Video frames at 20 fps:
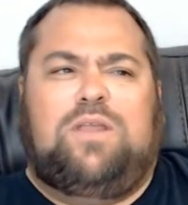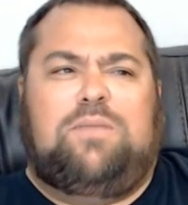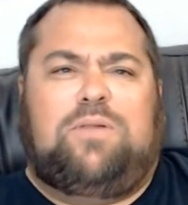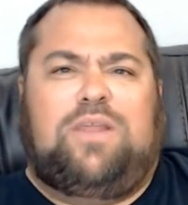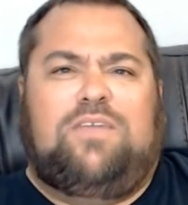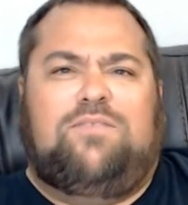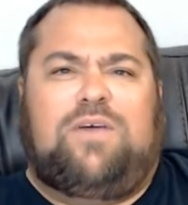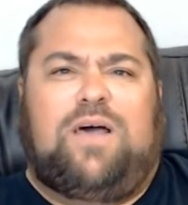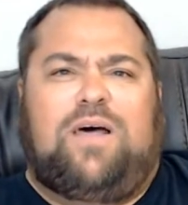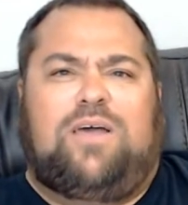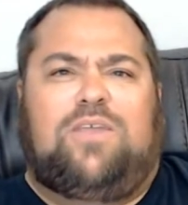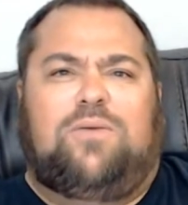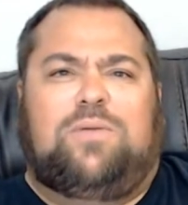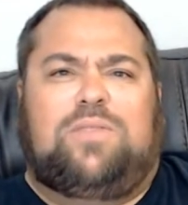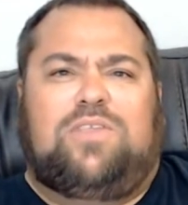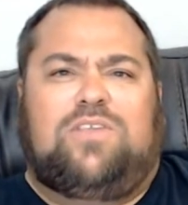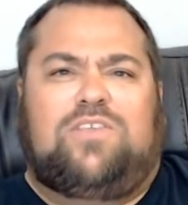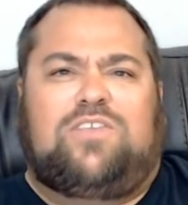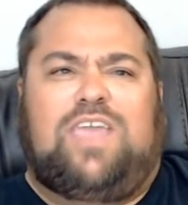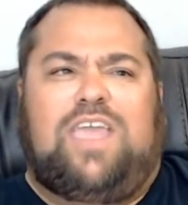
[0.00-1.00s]
value with
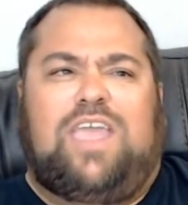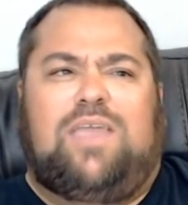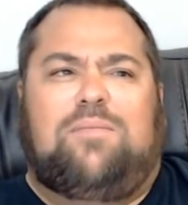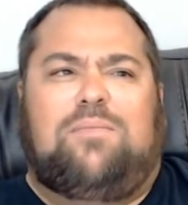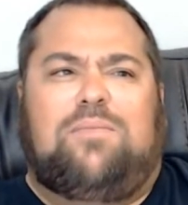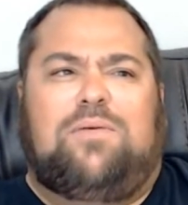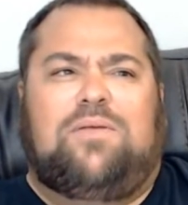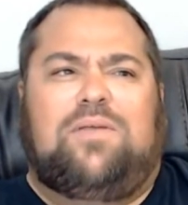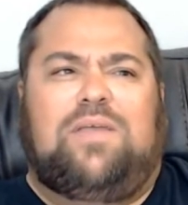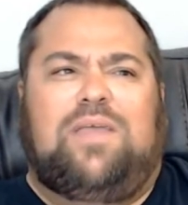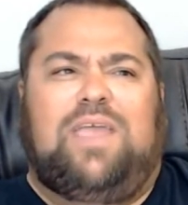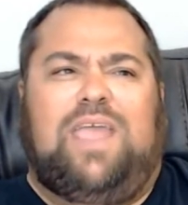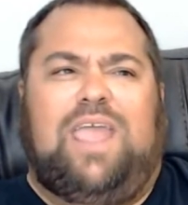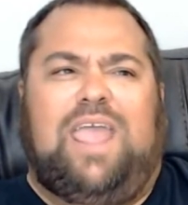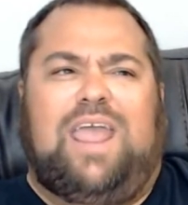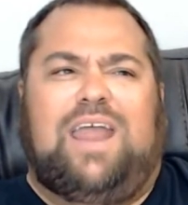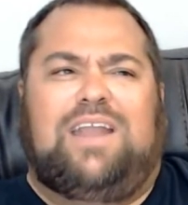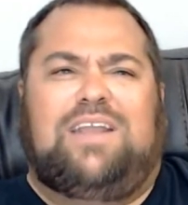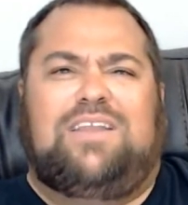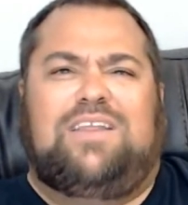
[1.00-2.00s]
this game,
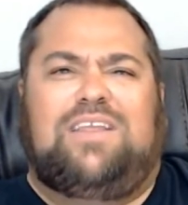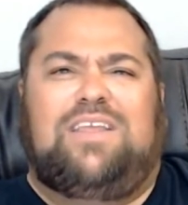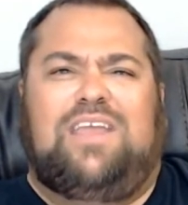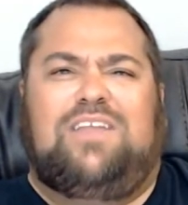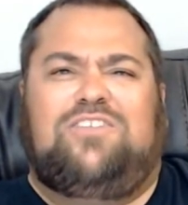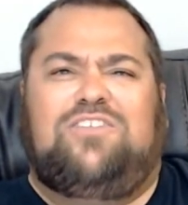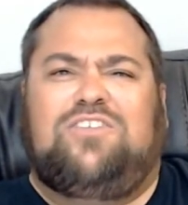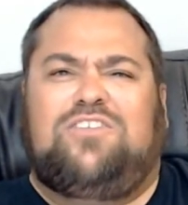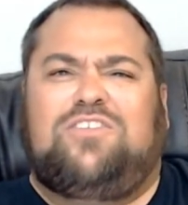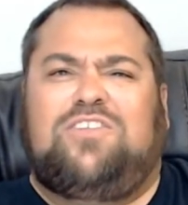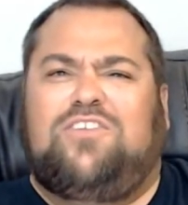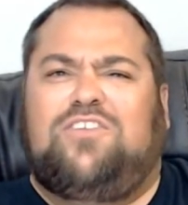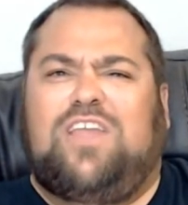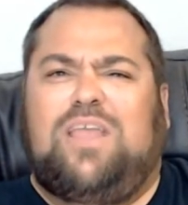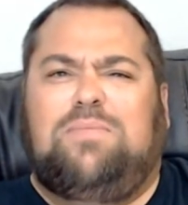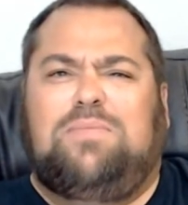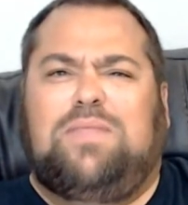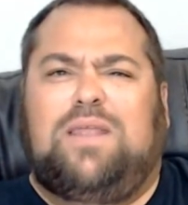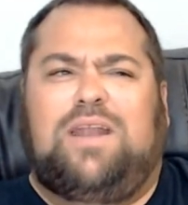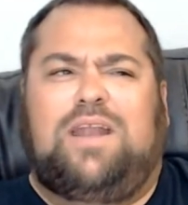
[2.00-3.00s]
and it's just a shame
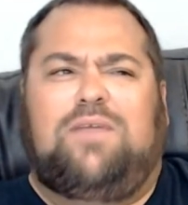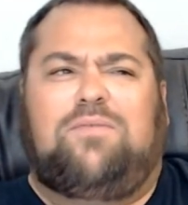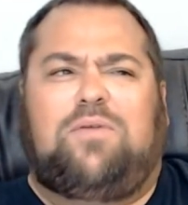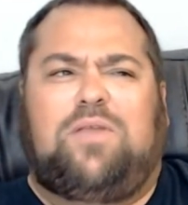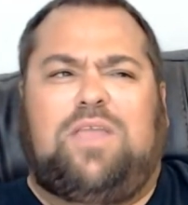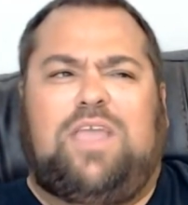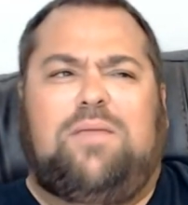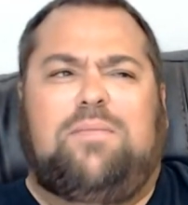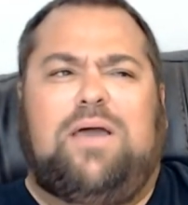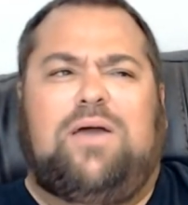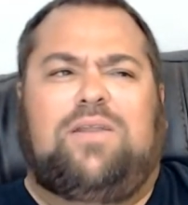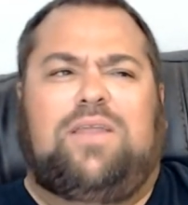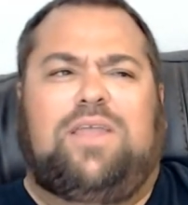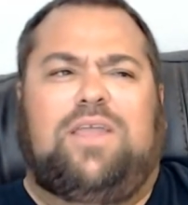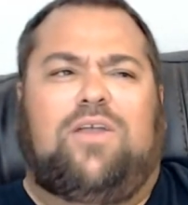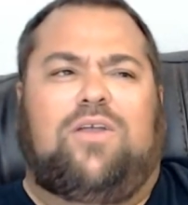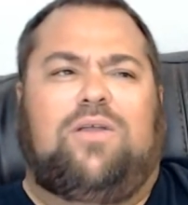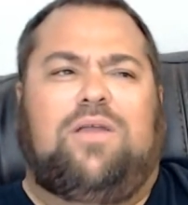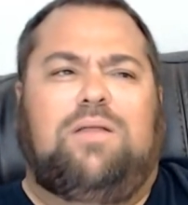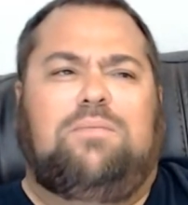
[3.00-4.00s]
that it never came out
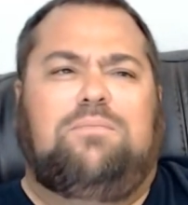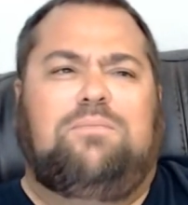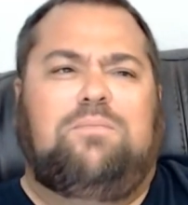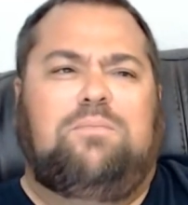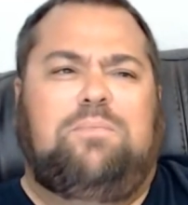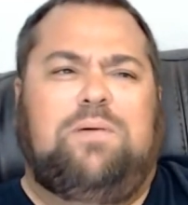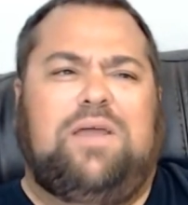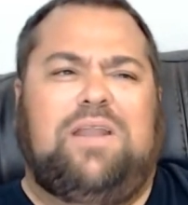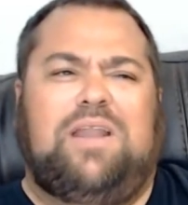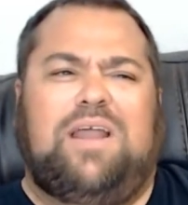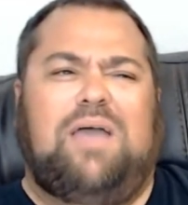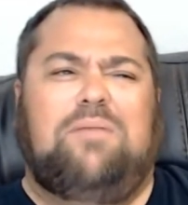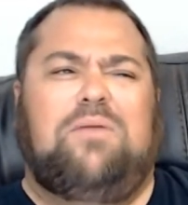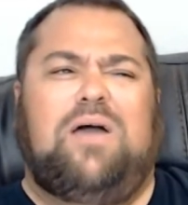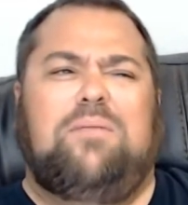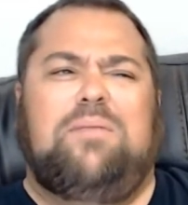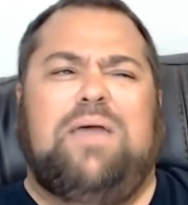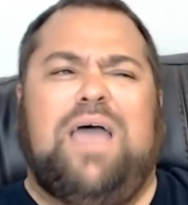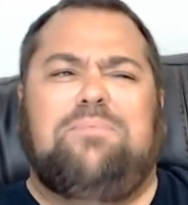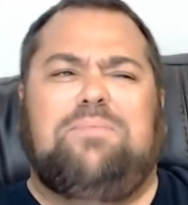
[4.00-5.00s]
here. But I'm
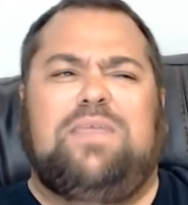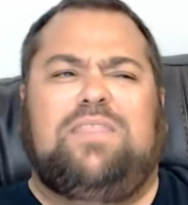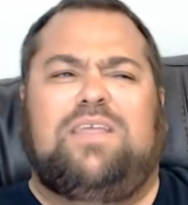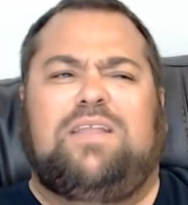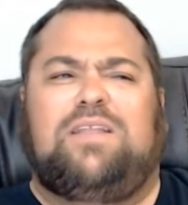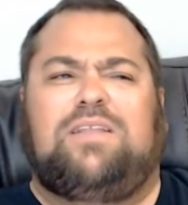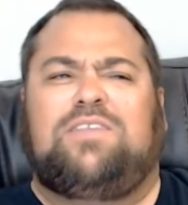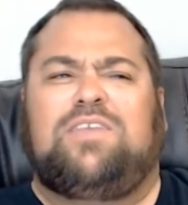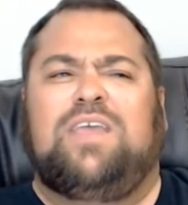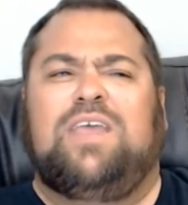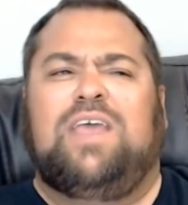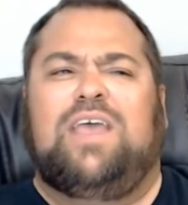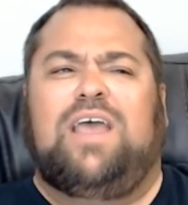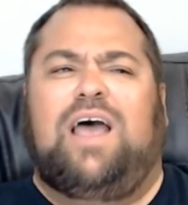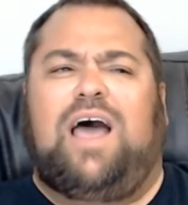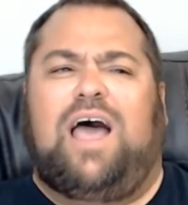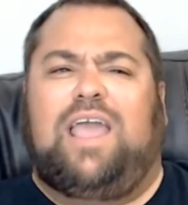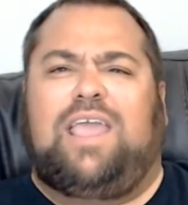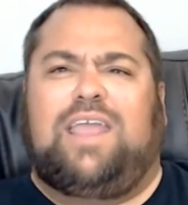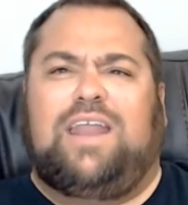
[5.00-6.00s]
happy that
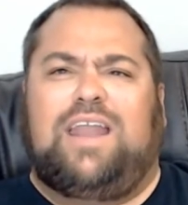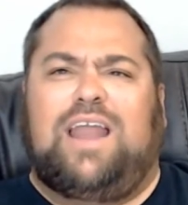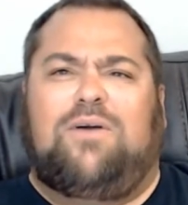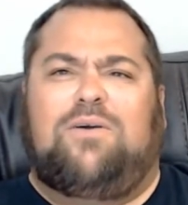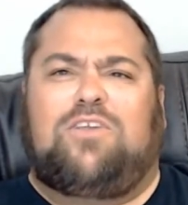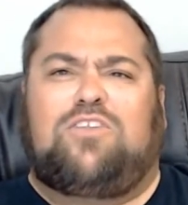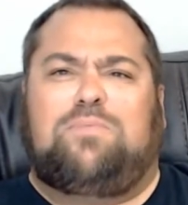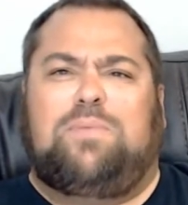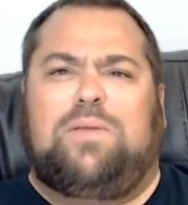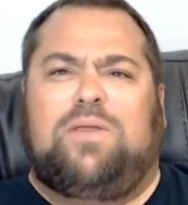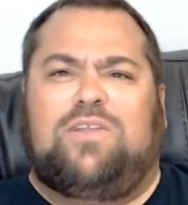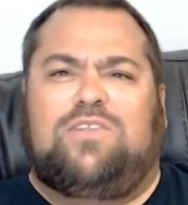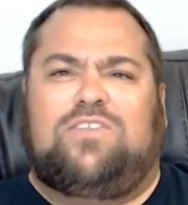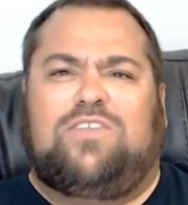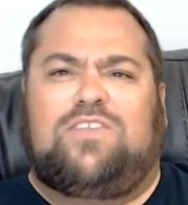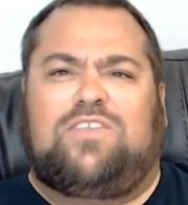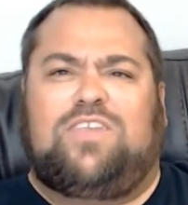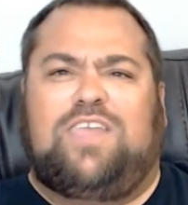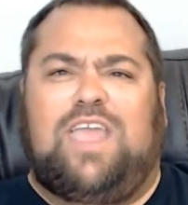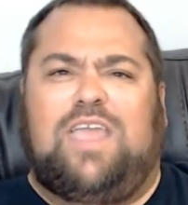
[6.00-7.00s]
I can now experience this
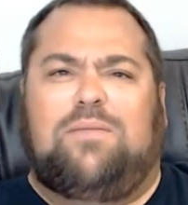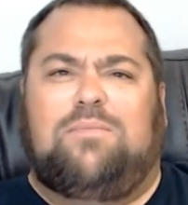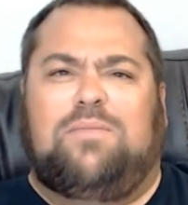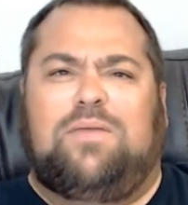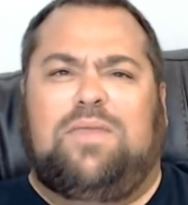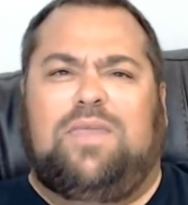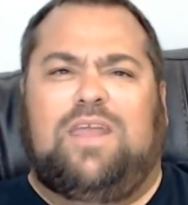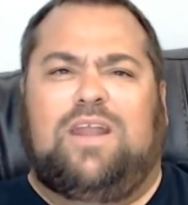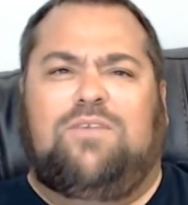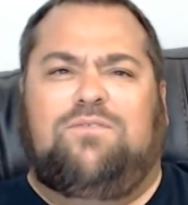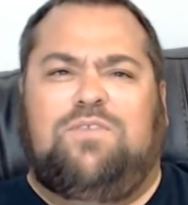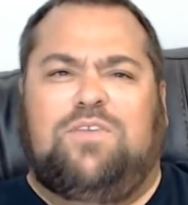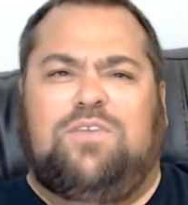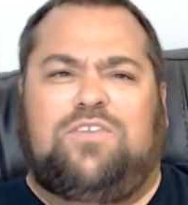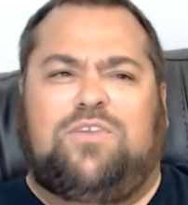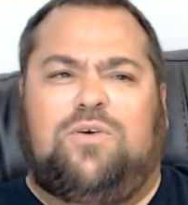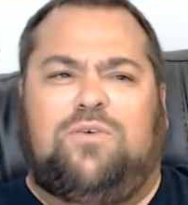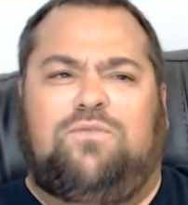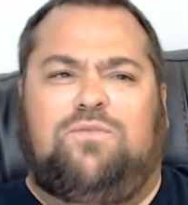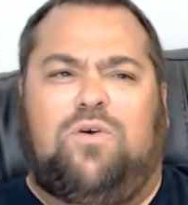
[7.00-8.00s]
game in a physical
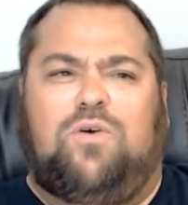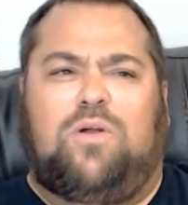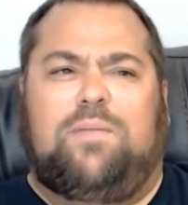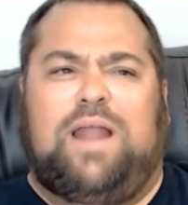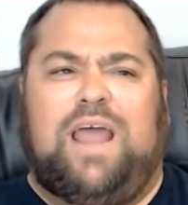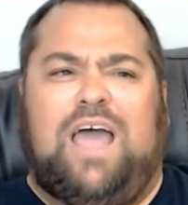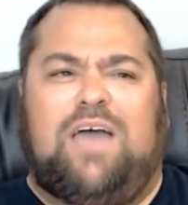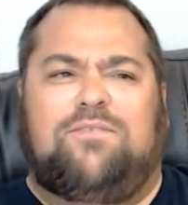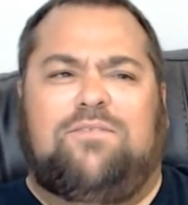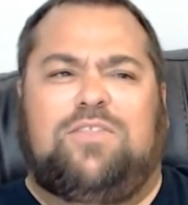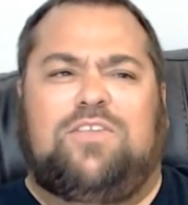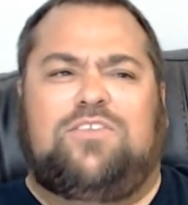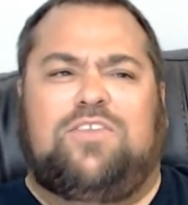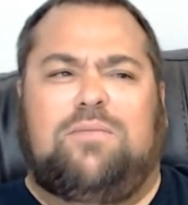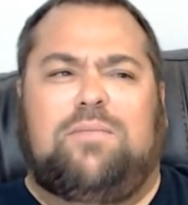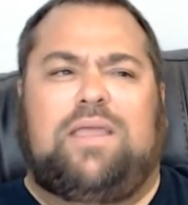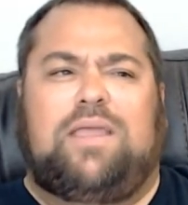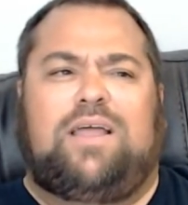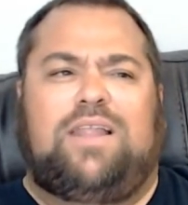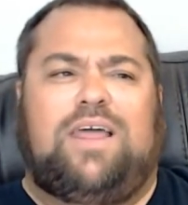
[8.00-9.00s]
form and have this in my
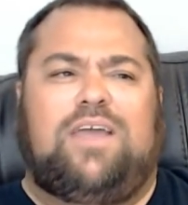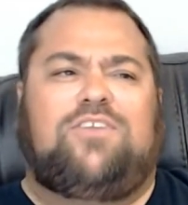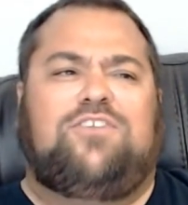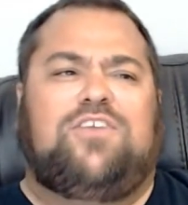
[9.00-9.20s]
collection.